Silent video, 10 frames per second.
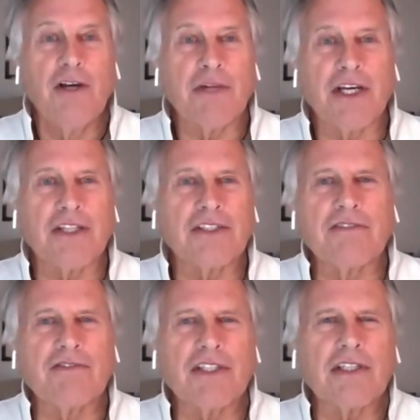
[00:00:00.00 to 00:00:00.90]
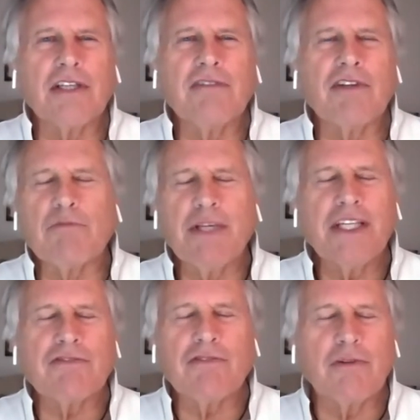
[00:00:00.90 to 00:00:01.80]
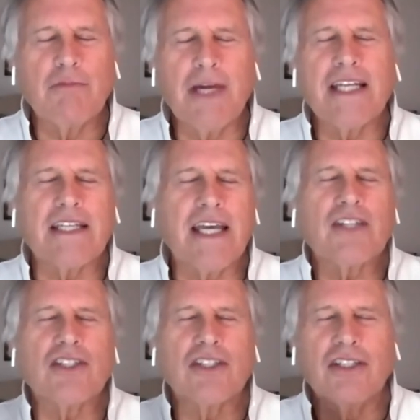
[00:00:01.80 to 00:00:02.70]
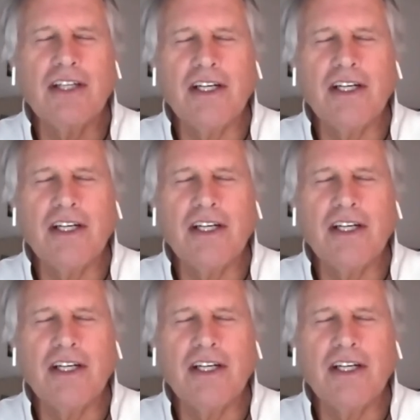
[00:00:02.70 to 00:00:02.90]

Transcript: because you've just lived in peaceful meditation